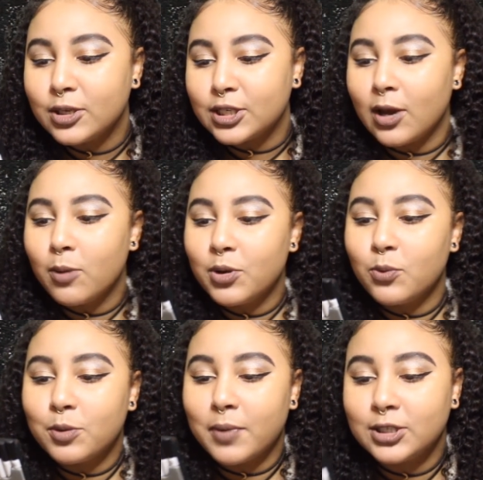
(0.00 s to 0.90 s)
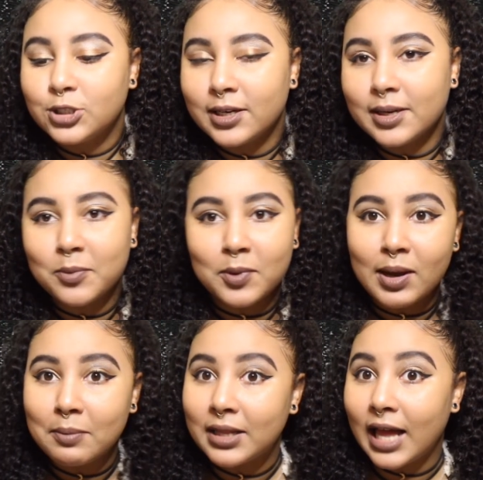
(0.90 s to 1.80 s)
which helped me with my trip
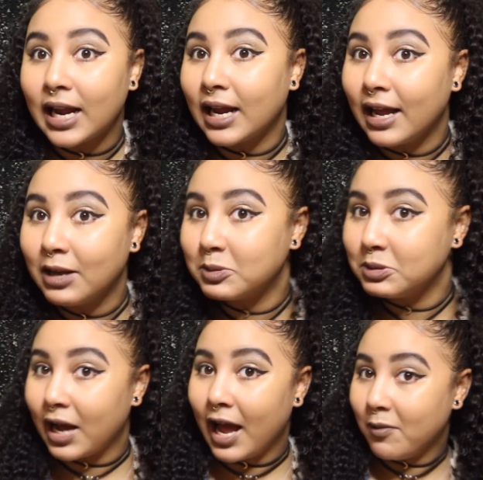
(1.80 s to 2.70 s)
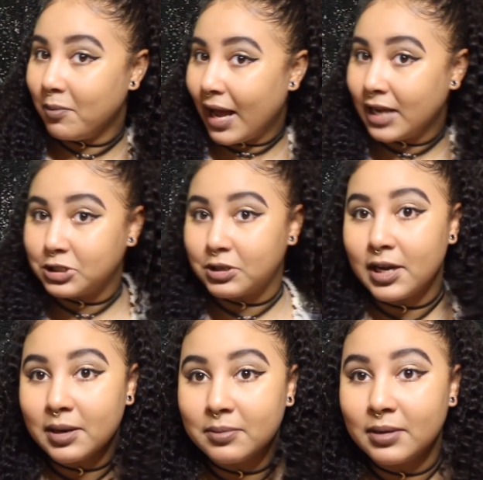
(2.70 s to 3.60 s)
well i'm glad i helped you not have a bad
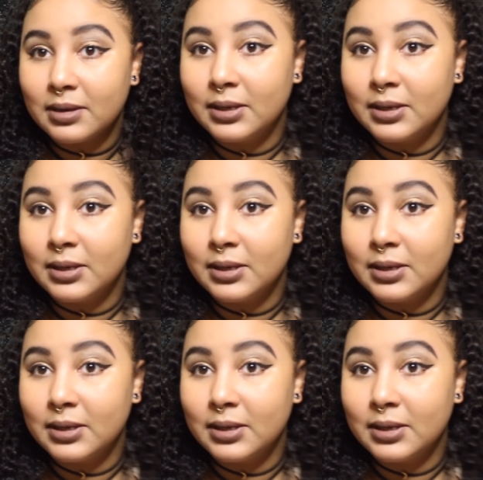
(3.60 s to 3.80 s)
trip